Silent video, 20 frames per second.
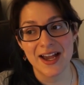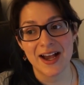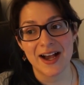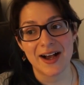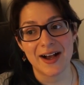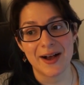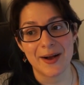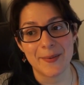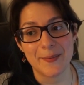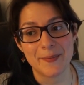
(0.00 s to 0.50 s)

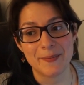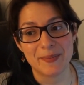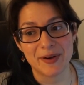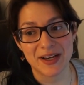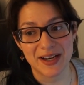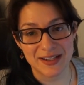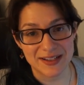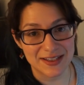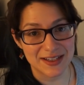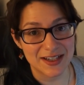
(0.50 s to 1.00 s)
Um,
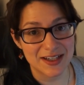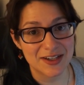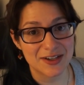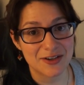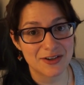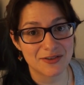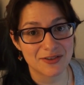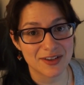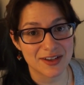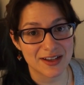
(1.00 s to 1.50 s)
but I did it
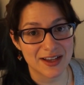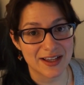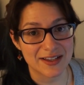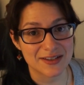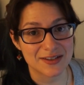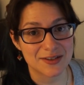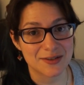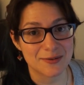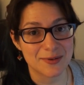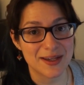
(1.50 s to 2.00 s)
over the
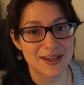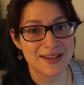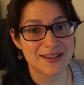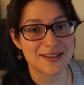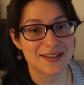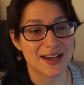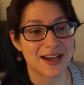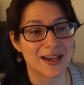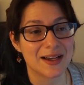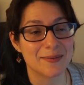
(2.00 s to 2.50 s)
last two
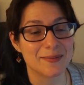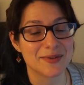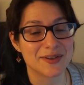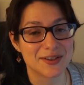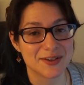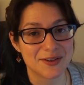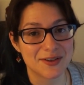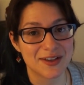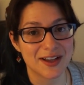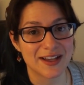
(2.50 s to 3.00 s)
weeks. I am
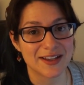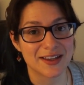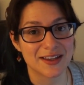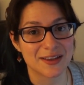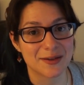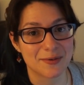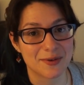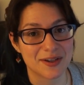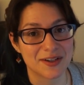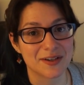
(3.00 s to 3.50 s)
so glad that
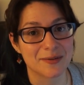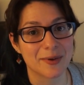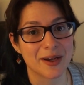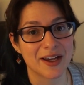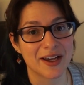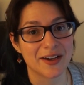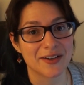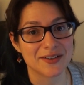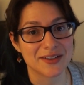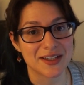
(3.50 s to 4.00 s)
the one near my
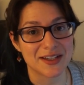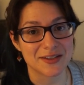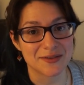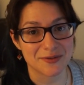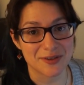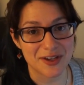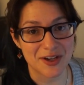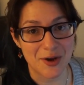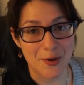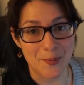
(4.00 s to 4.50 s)
house has
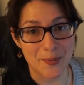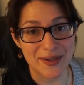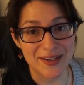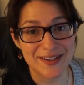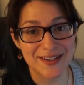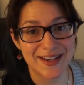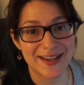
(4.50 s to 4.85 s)
reopened.